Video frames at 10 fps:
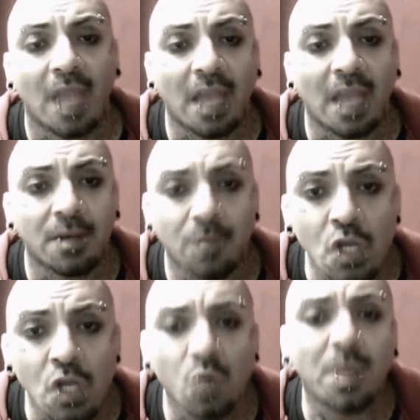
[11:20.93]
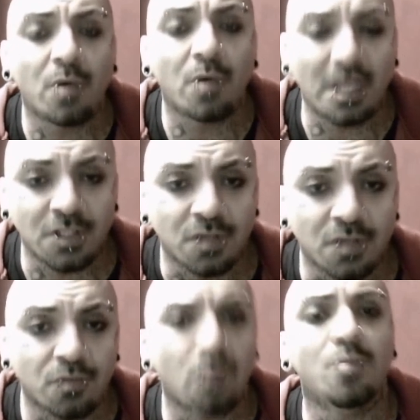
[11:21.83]
and new people enter the
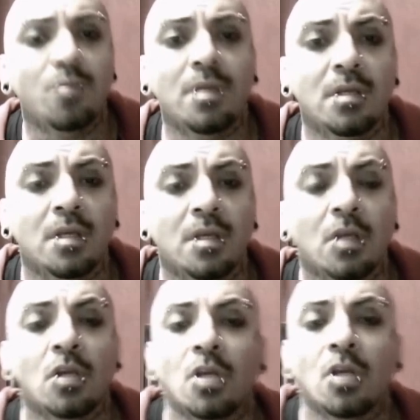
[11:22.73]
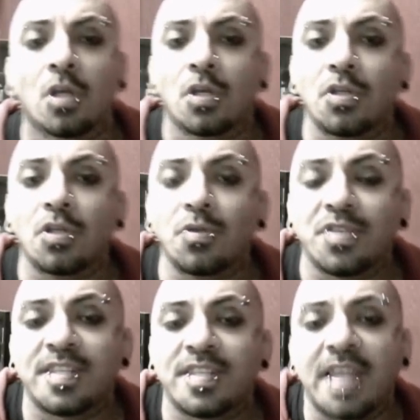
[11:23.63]
room, you
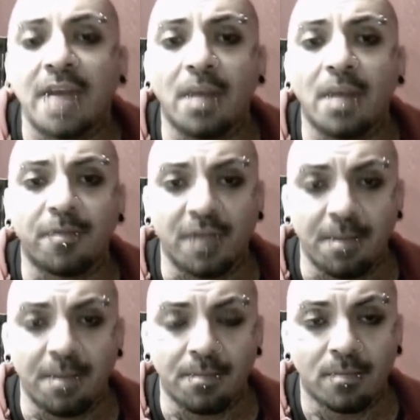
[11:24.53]
stand up for them.